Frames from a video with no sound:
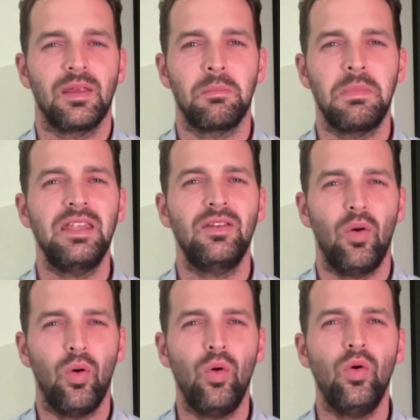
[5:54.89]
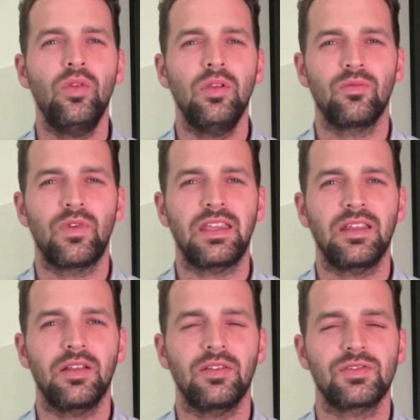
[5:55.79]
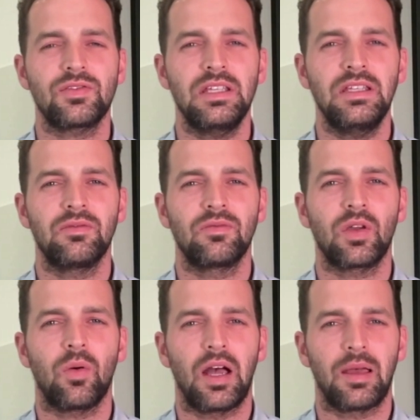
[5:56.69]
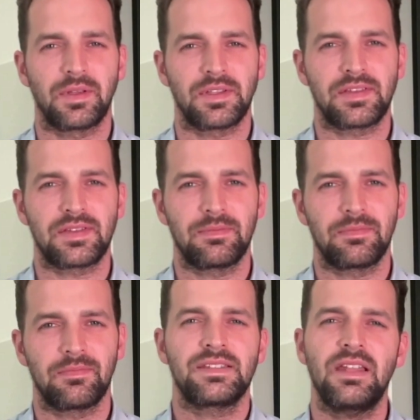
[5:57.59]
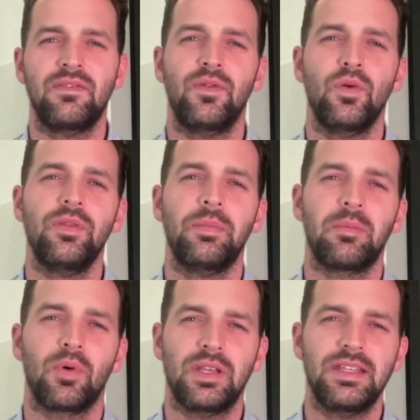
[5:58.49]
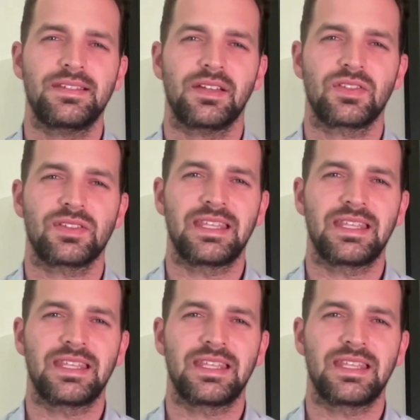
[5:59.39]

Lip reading: meet all regulatory requirements set forth by bodies such as